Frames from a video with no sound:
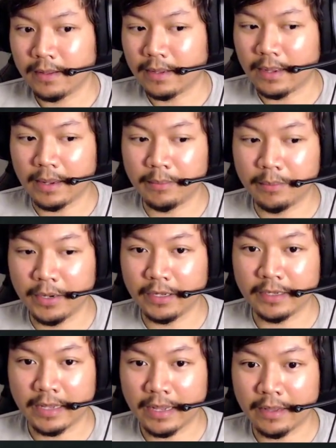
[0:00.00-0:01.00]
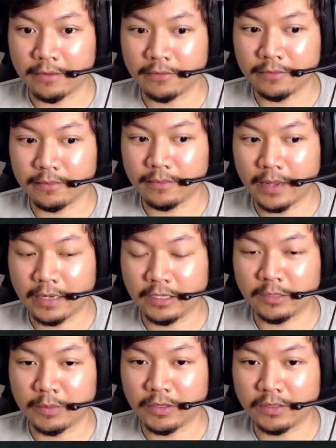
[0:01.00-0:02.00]
I barely have any
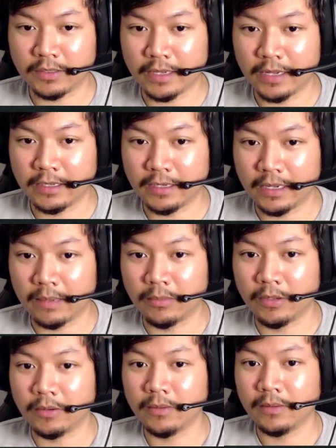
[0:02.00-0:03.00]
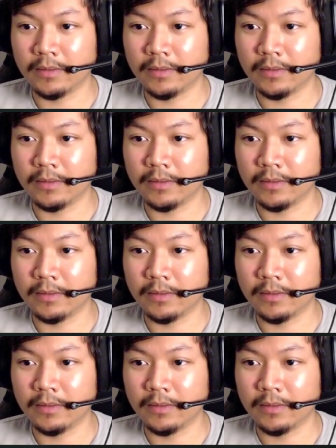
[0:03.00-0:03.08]
experience in Diablo.